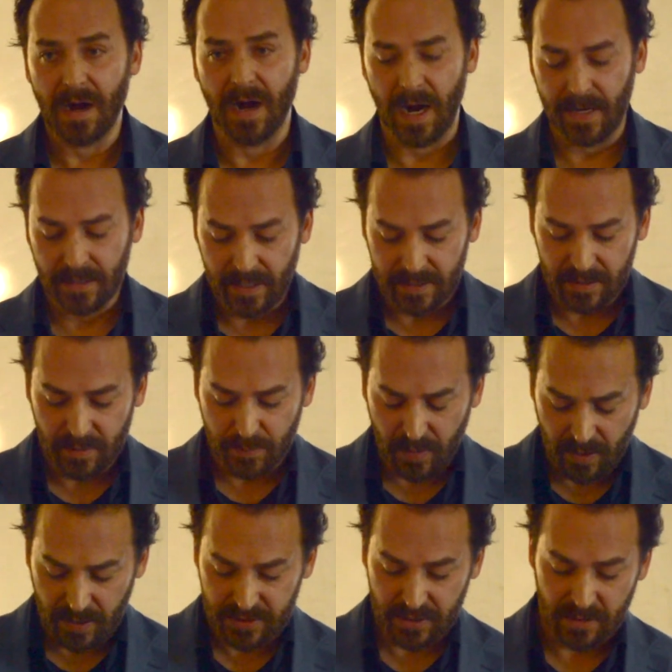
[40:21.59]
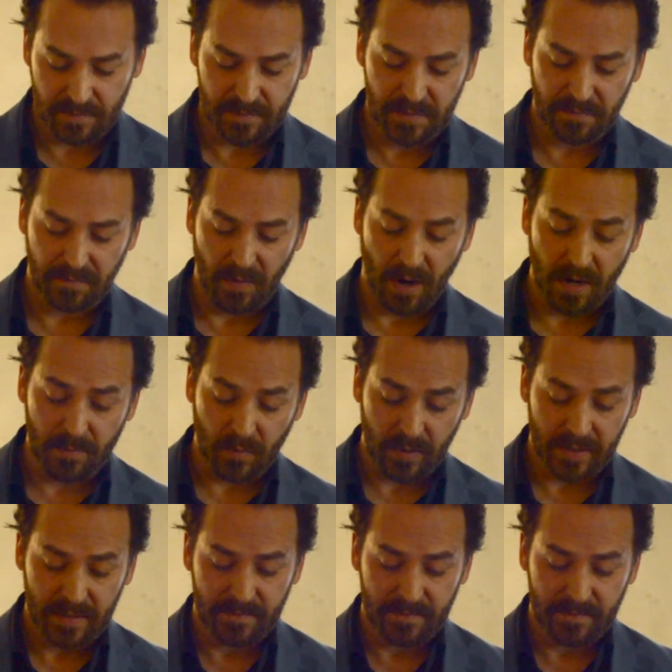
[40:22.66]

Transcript: Highlighting the positive is far more